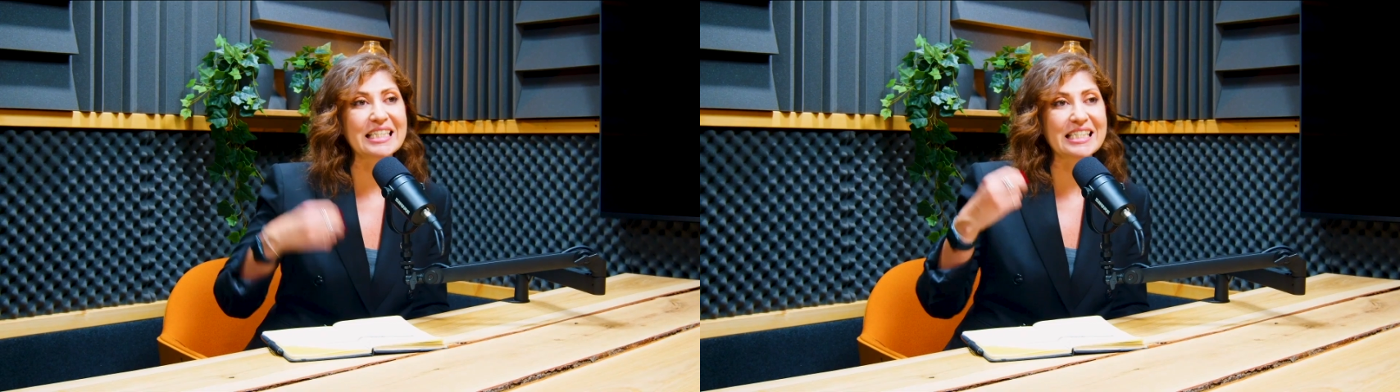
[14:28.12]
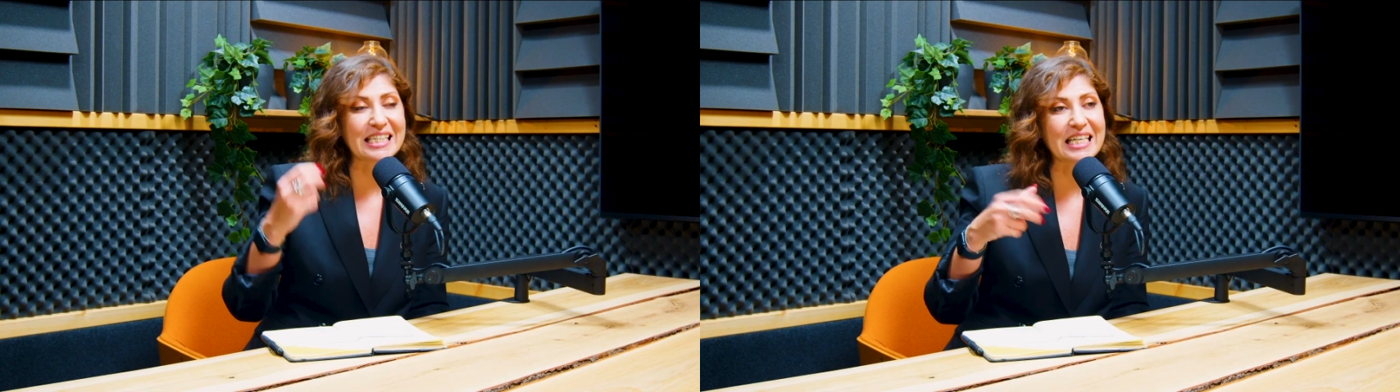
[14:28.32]

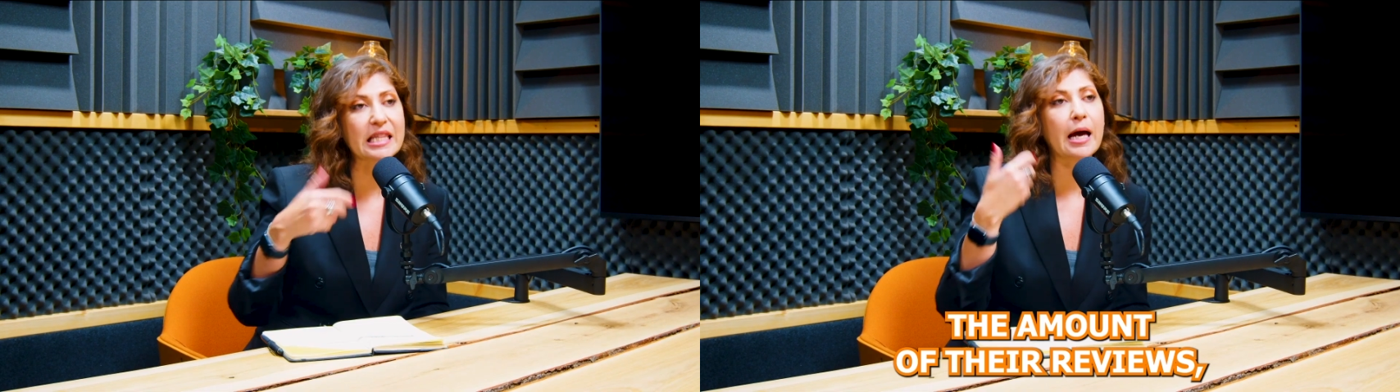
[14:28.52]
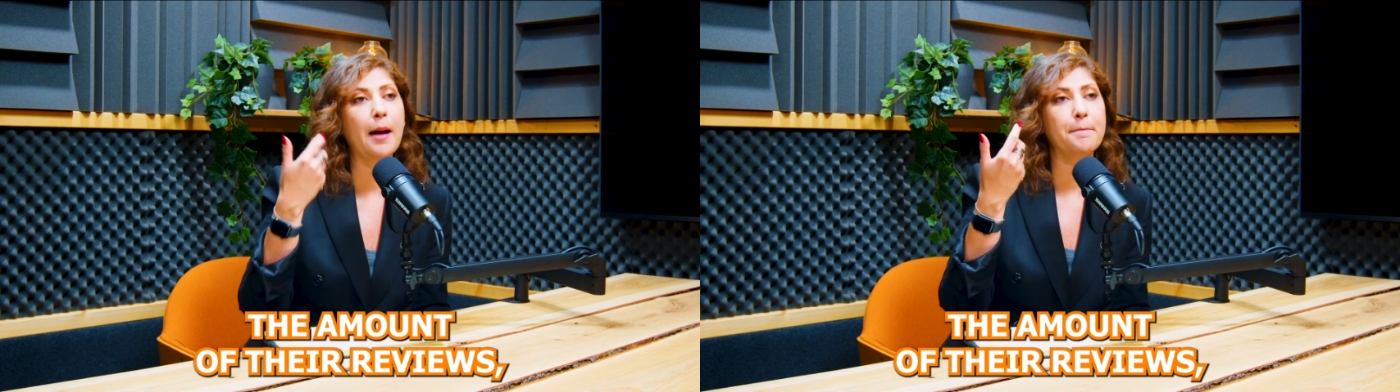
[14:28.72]
see
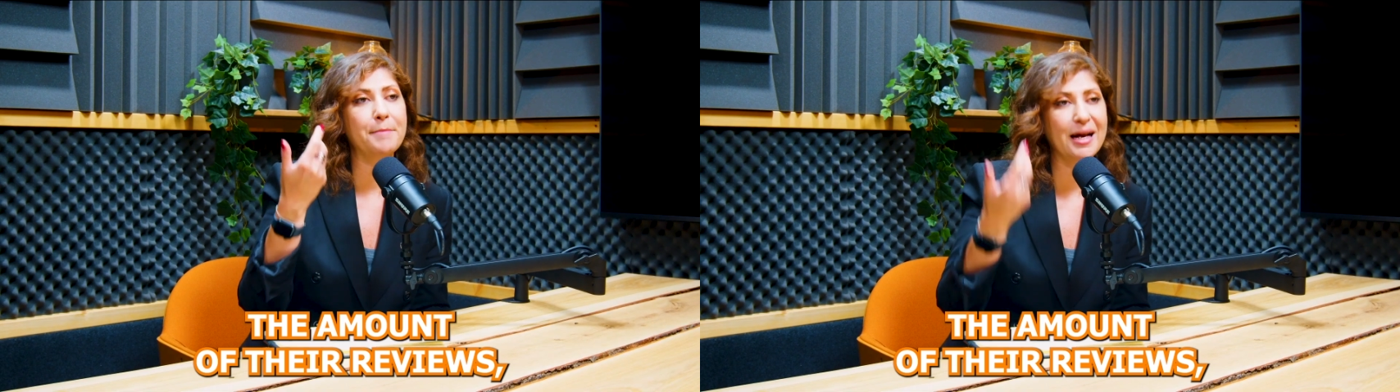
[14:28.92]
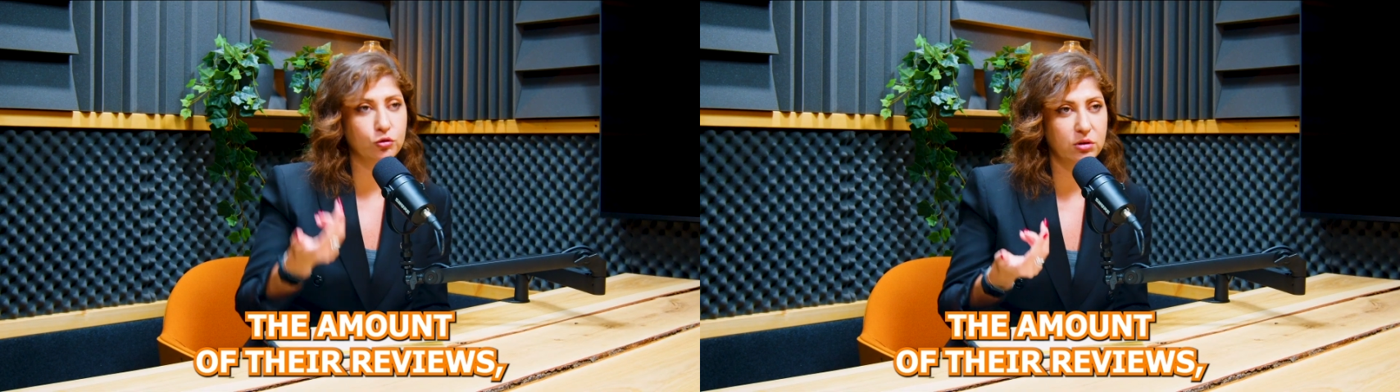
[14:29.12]
the
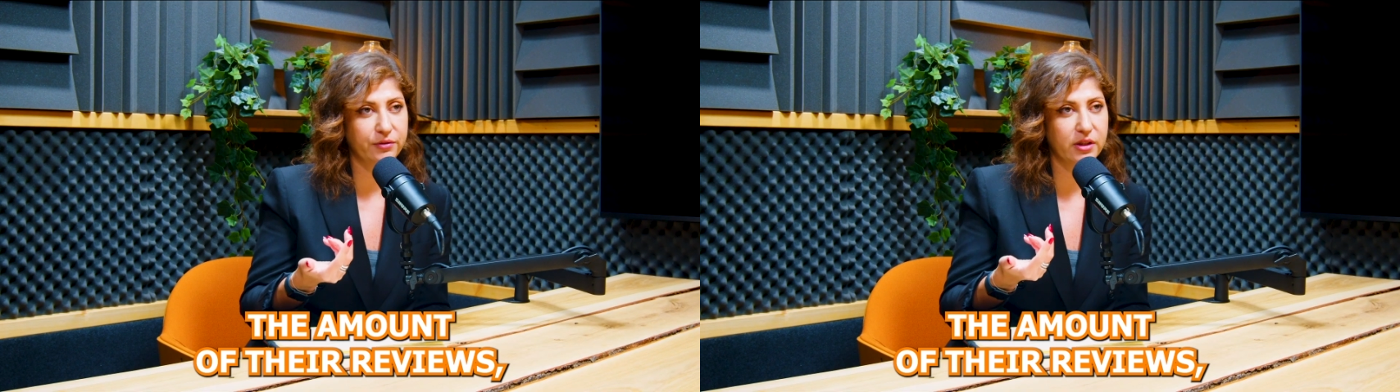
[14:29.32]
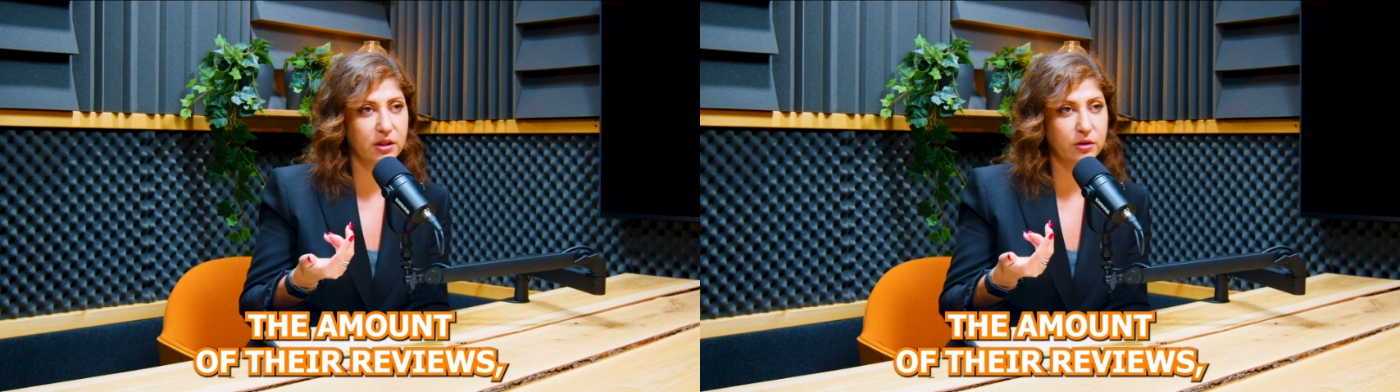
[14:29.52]
amount
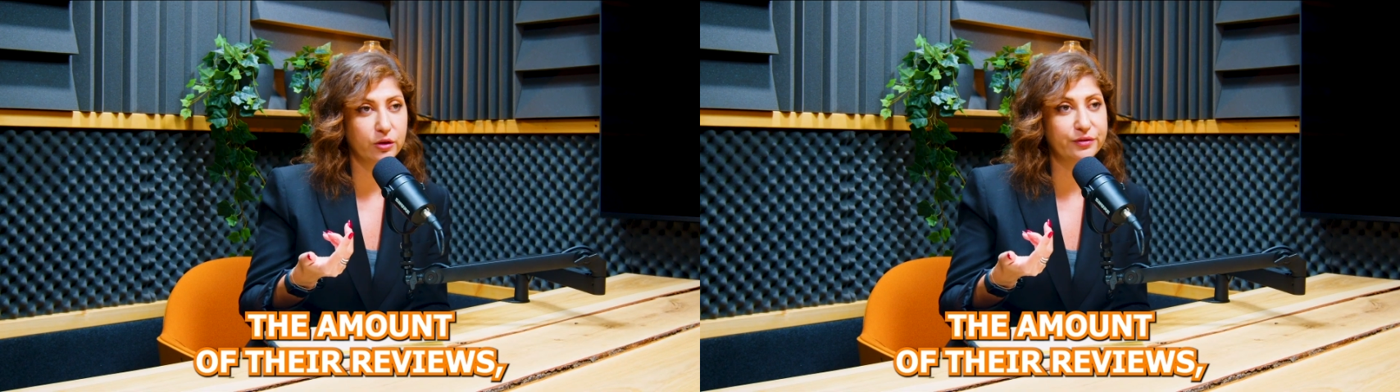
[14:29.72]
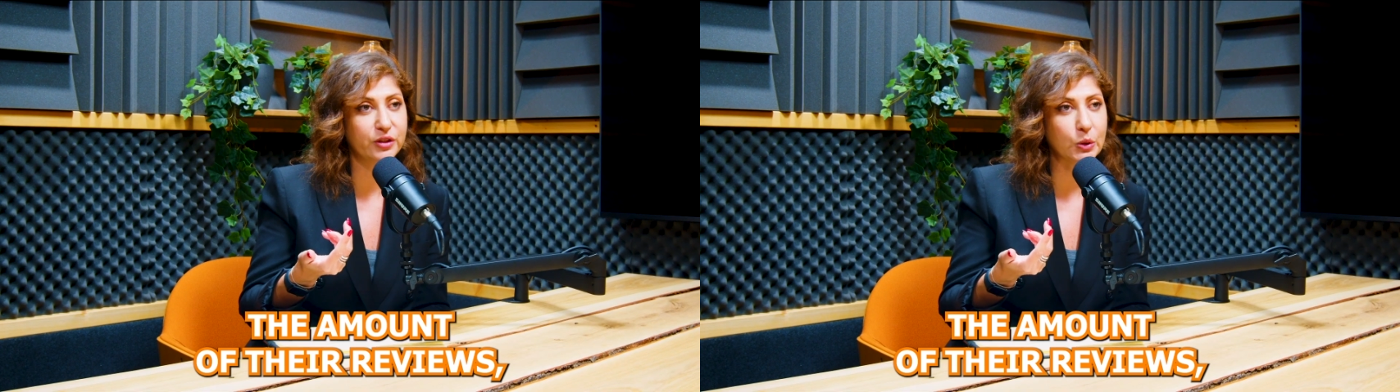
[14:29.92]
of the
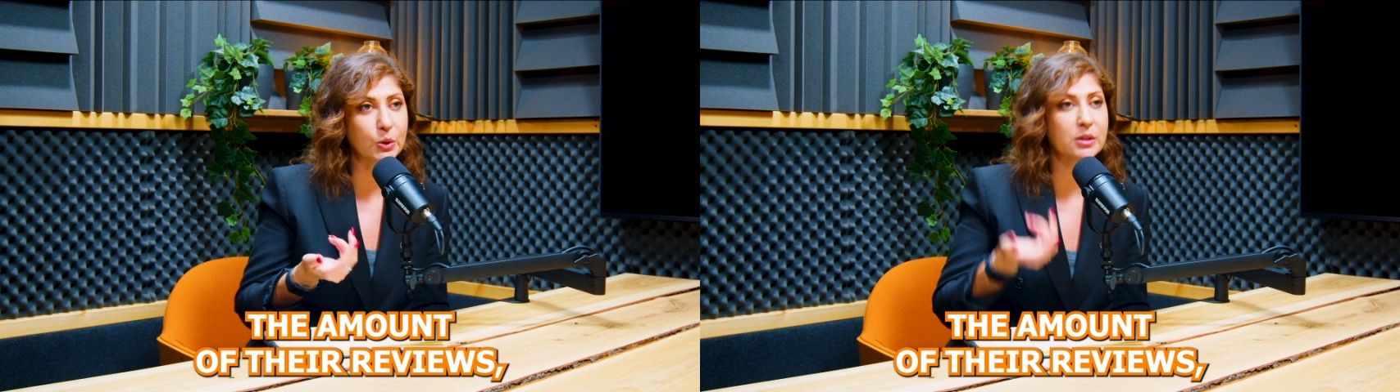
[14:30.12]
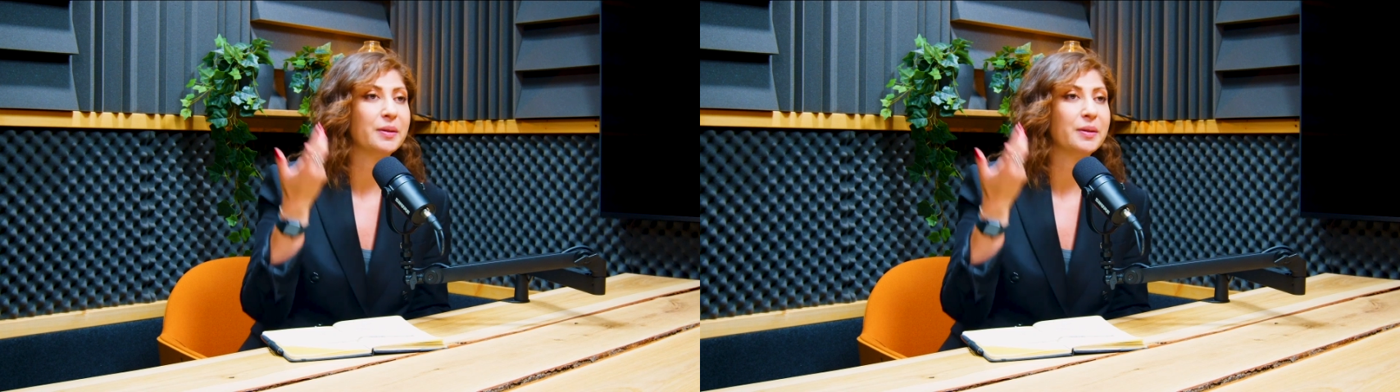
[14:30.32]
reviews,